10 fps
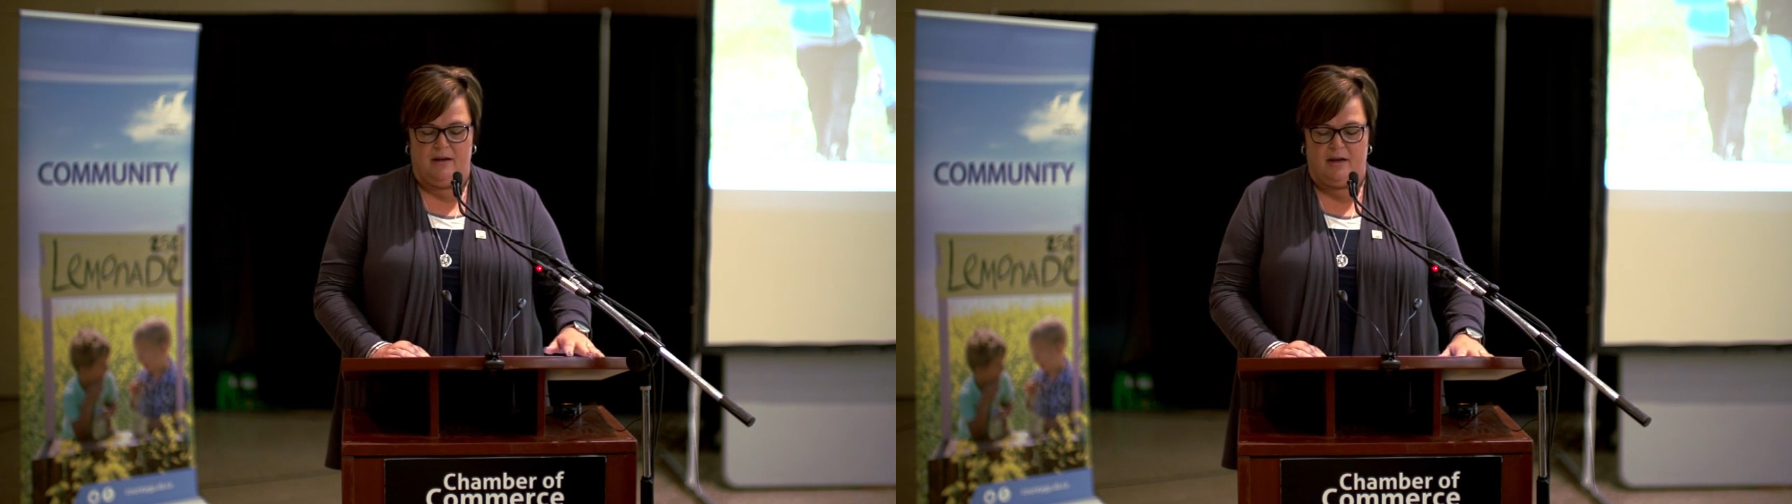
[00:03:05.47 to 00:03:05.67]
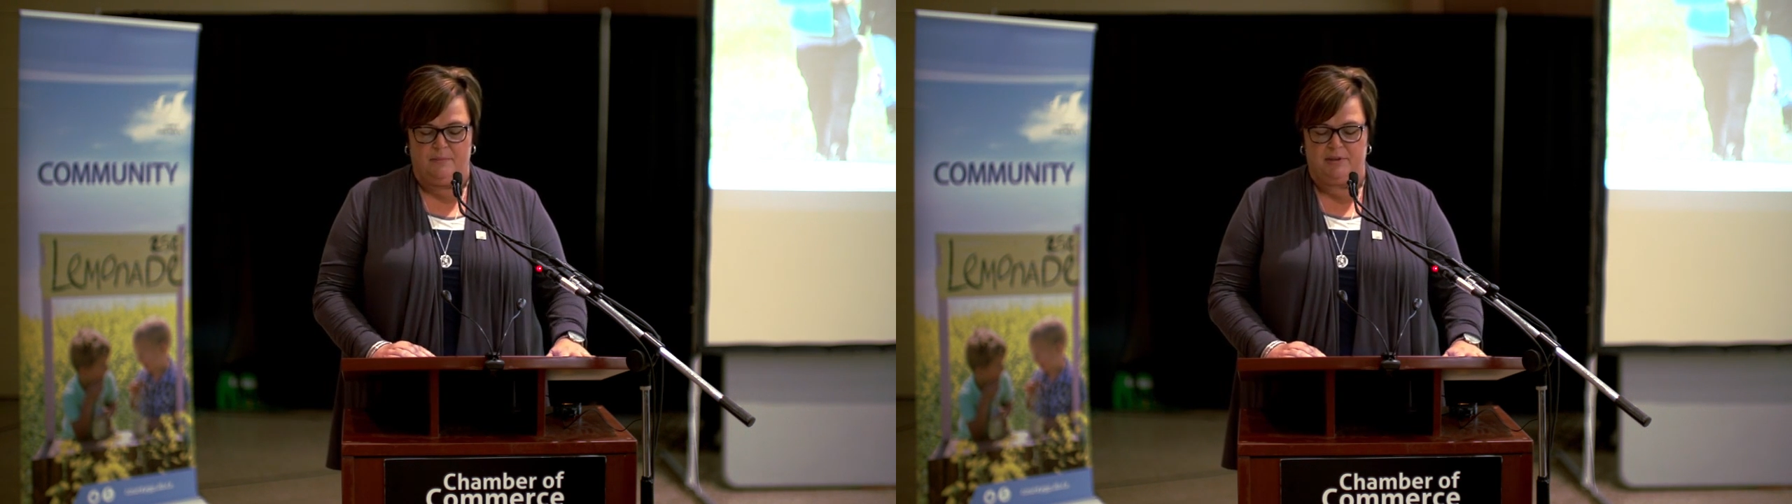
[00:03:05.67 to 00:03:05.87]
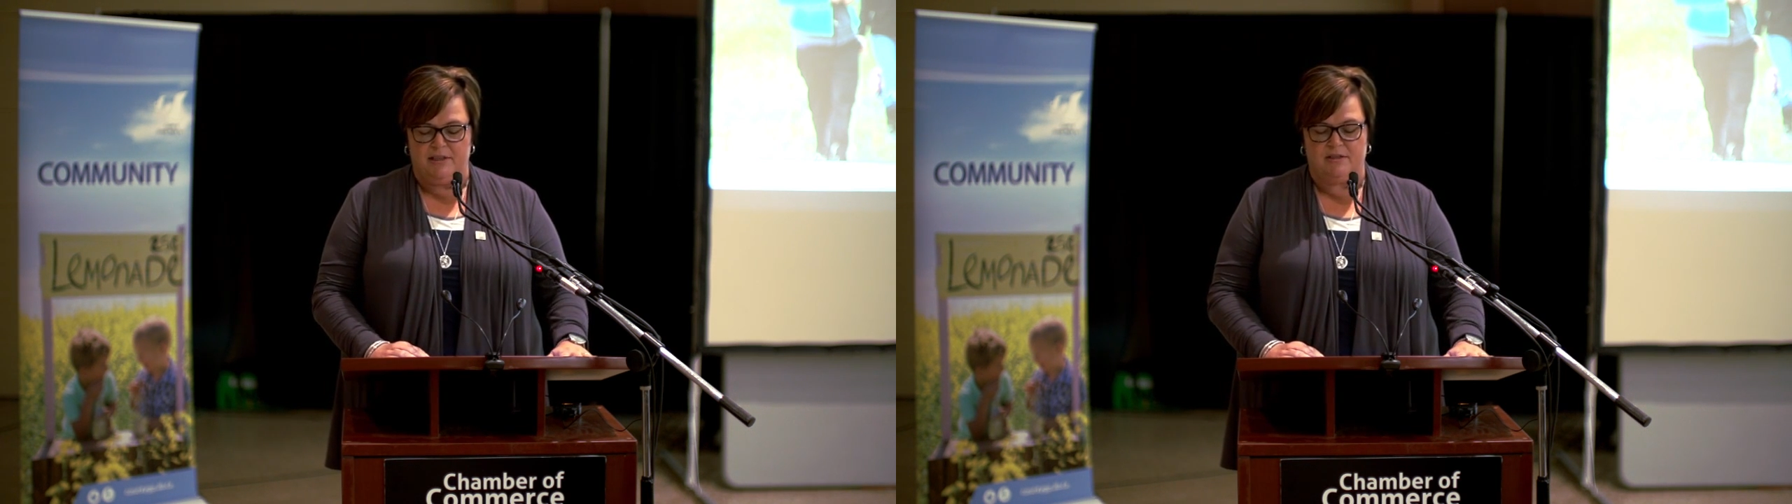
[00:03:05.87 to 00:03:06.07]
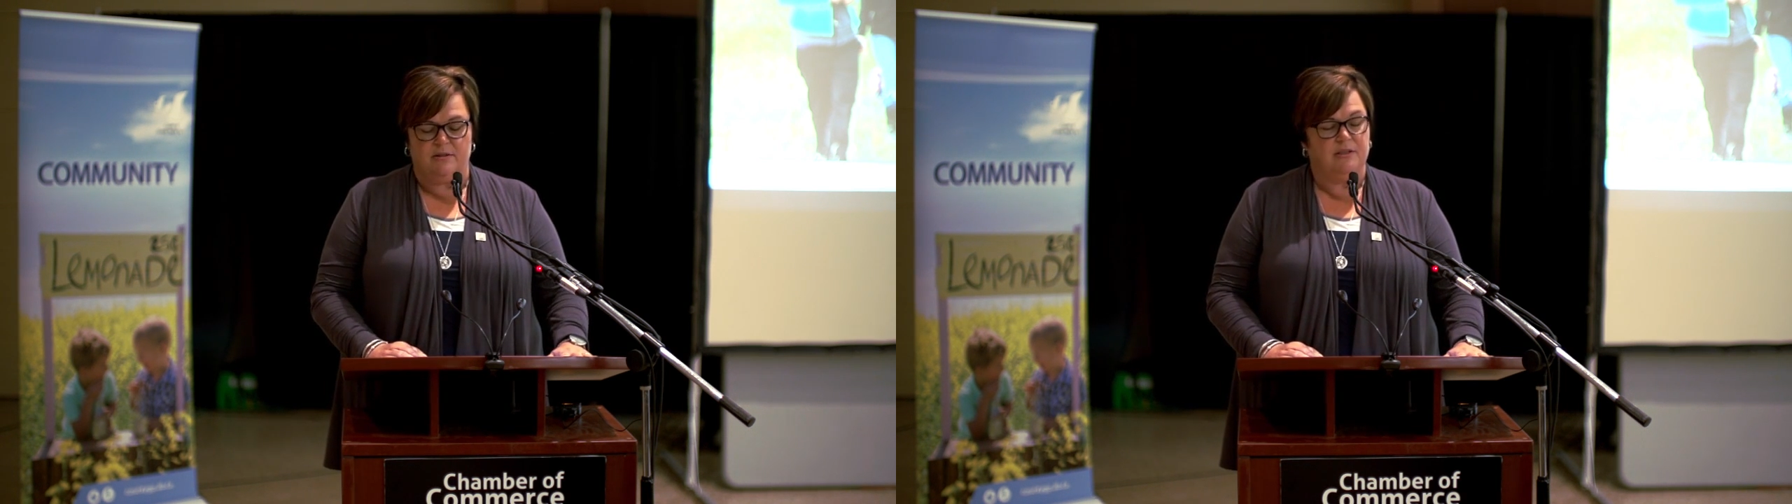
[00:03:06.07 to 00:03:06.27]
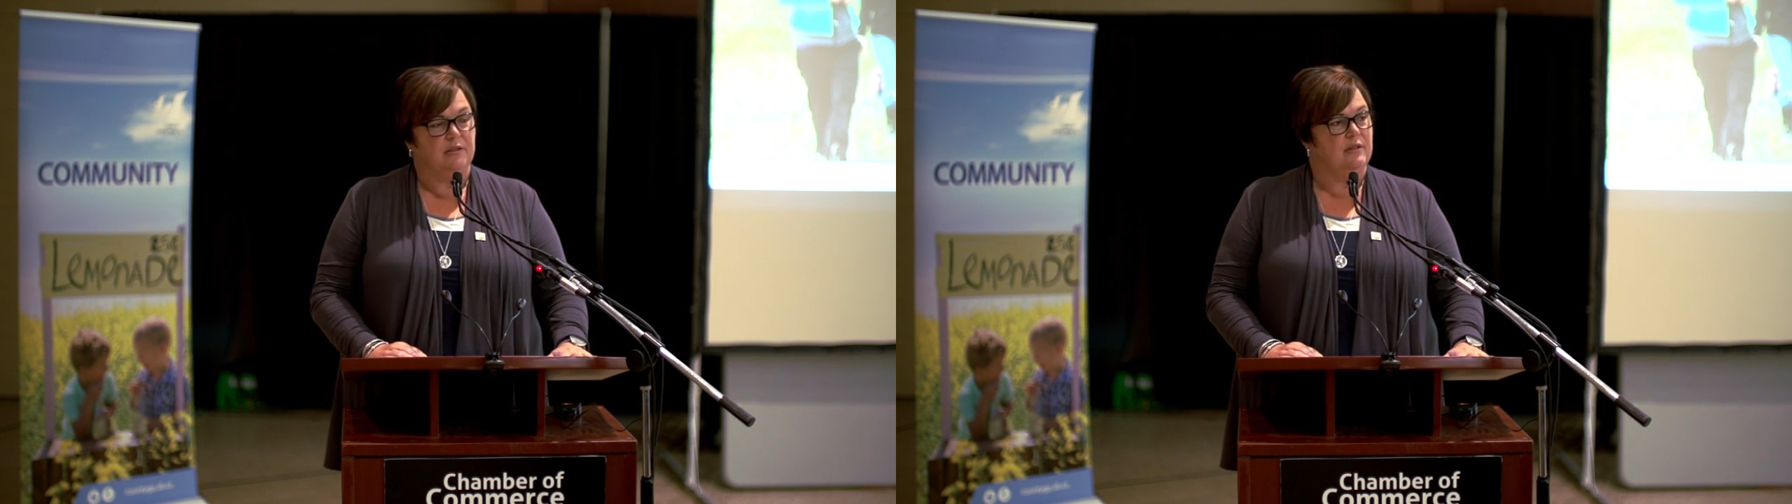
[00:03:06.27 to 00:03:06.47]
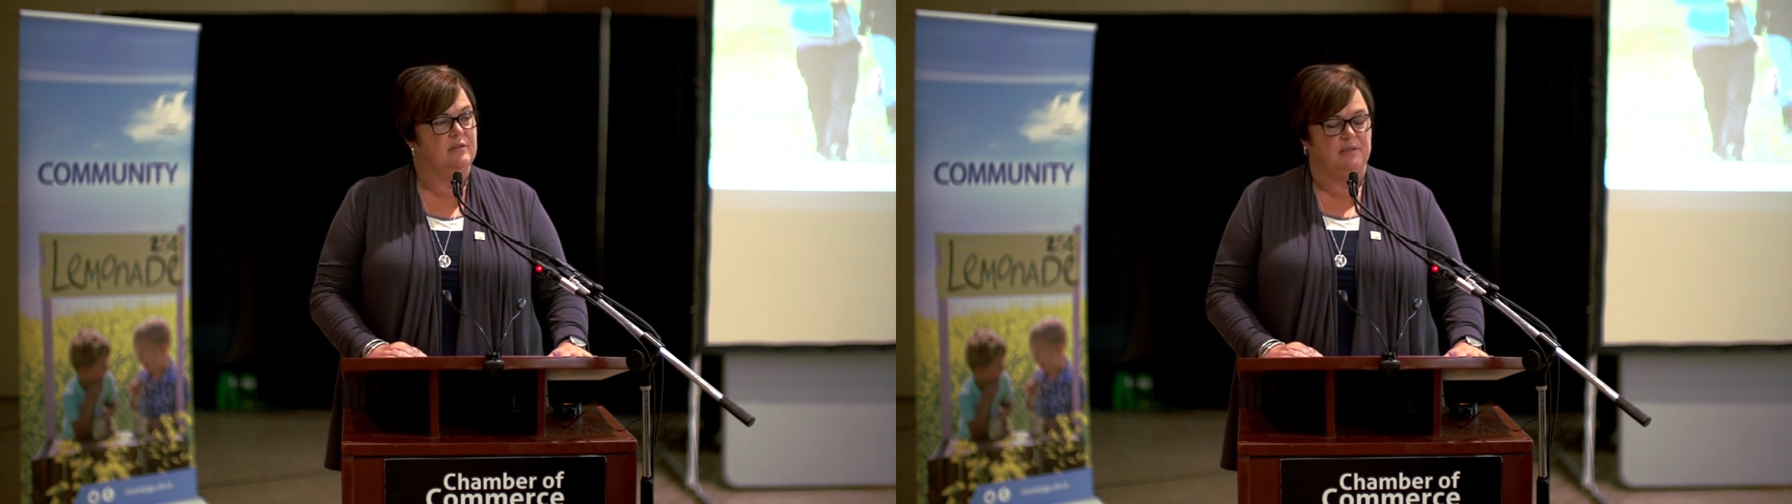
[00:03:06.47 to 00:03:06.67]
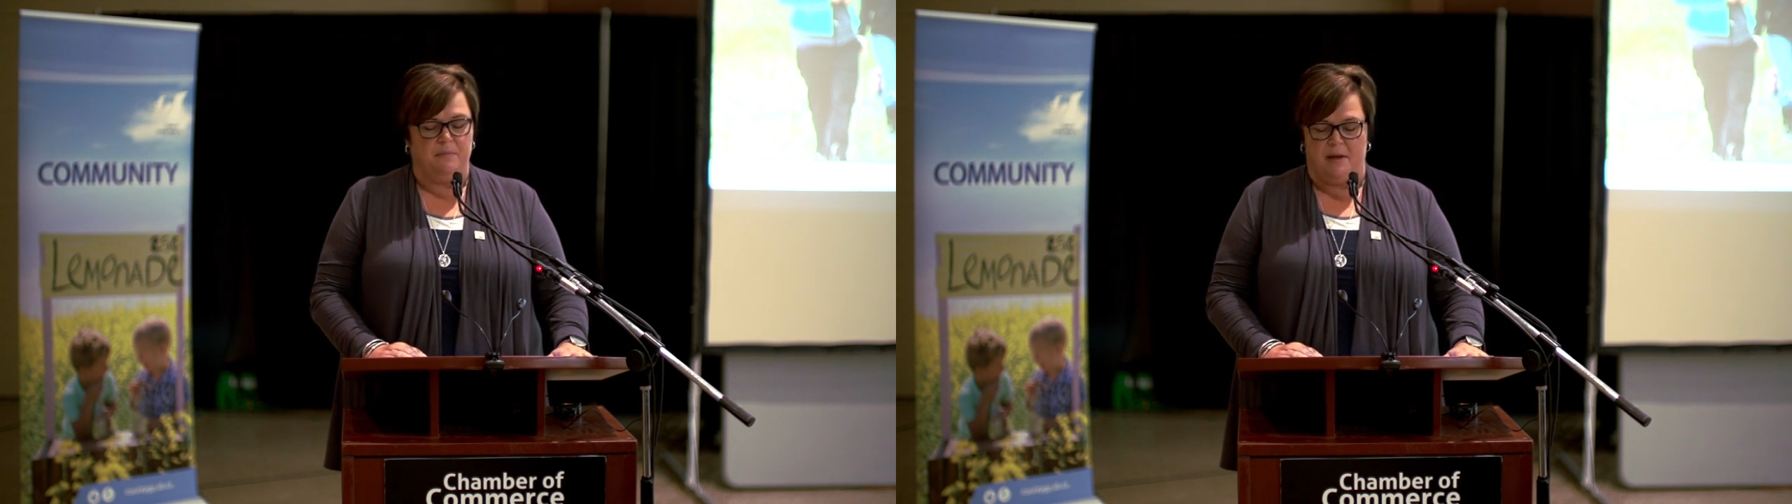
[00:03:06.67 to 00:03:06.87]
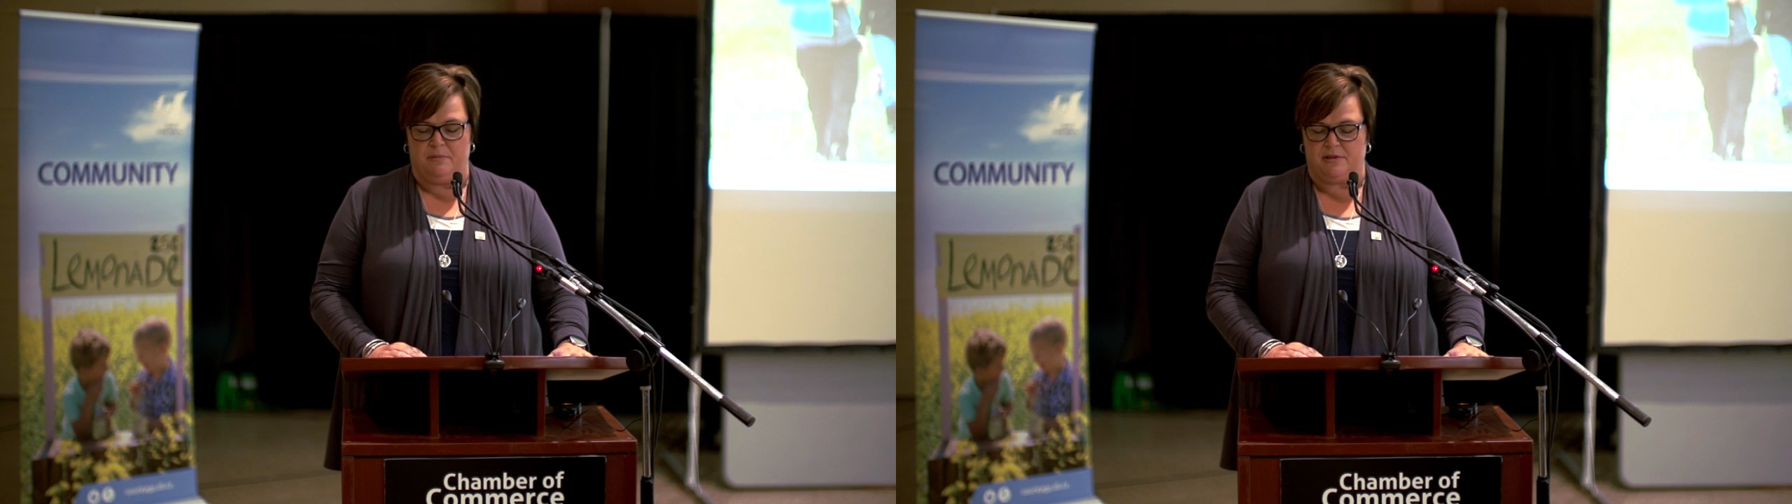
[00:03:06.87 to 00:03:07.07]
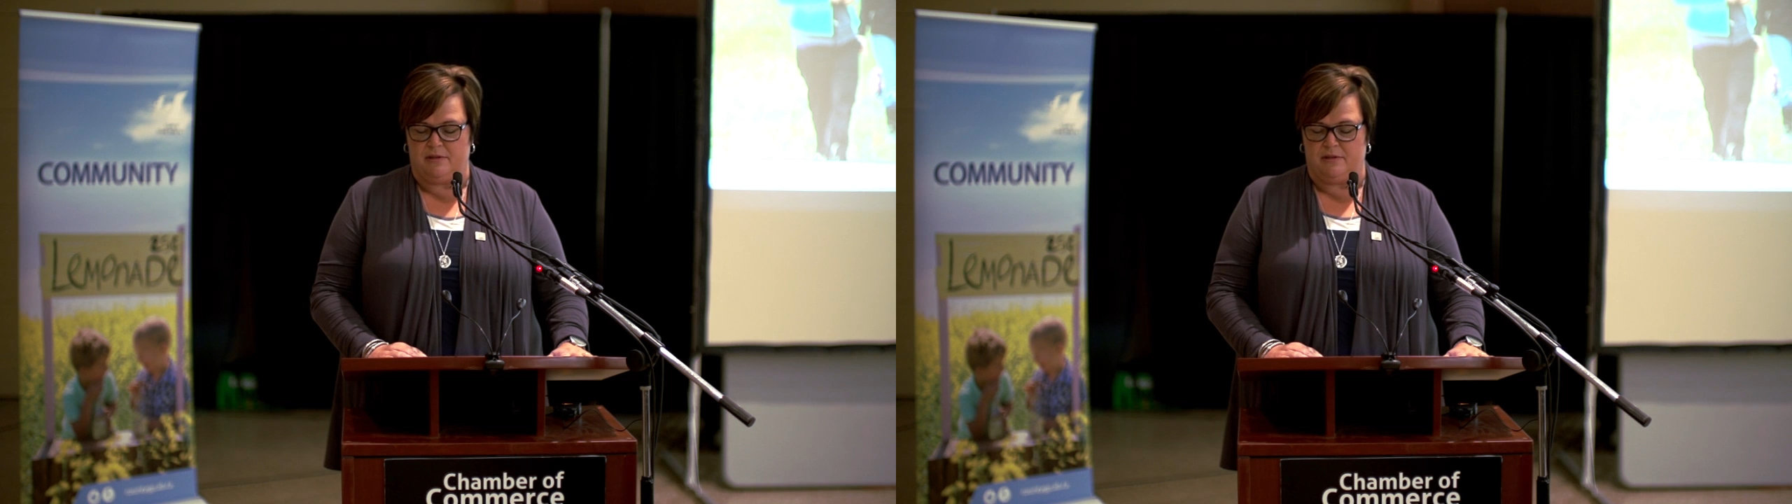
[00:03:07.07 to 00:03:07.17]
I'm pleased to introduce members